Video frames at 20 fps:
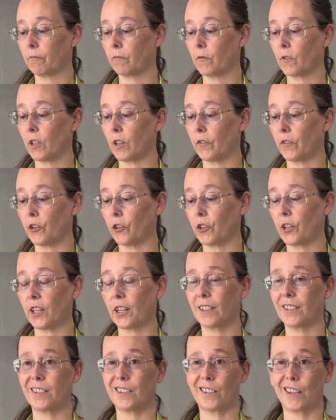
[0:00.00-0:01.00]
If your
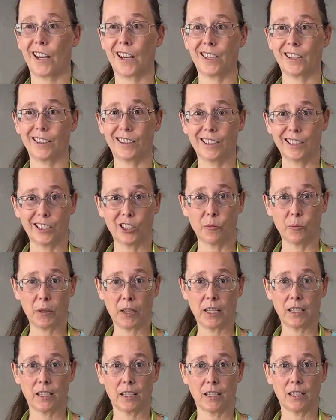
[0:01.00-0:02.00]
kids like little
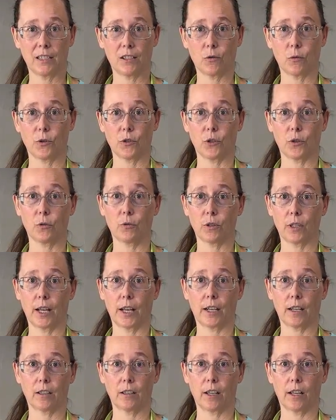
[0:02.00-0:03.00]
pieces or don't
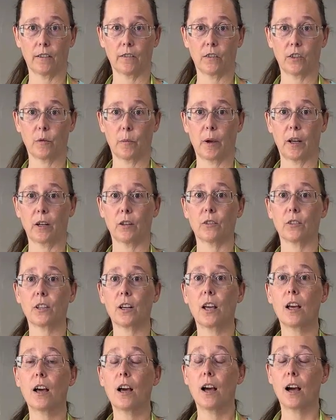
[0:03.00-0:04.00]
like a lot of tomatoes,
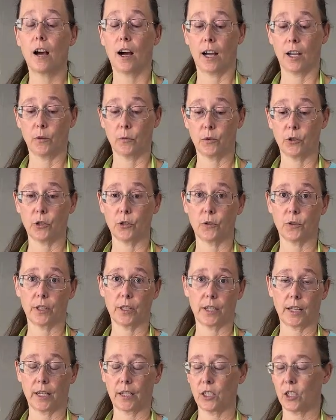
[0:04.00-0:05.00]
I would use the
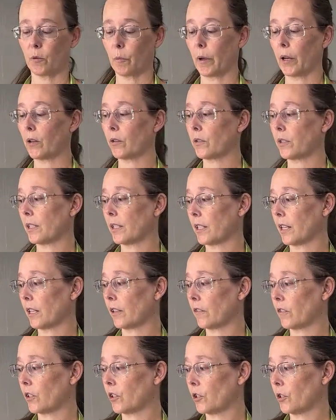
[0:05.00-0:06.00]
diced tomatoes instead
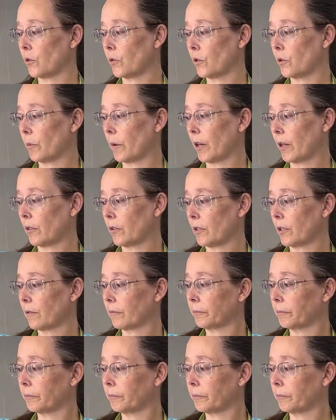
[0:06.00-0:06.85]
of the stewed tomatoes.